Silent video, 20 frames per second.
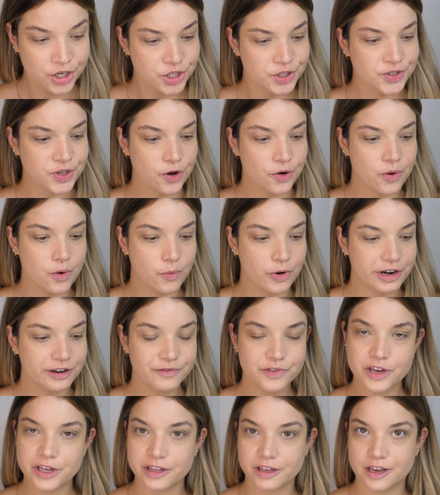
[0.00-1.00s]
So one
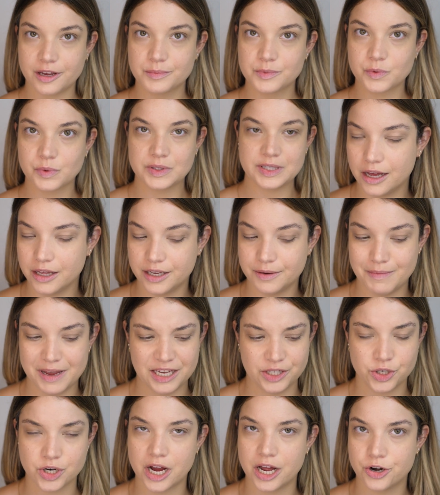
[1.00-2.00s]
of the claims was it
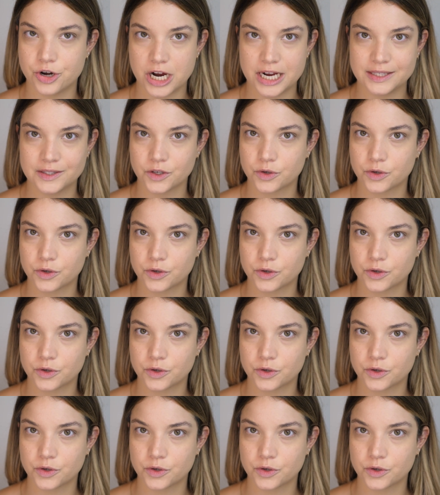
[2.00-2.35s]
makes your under eyes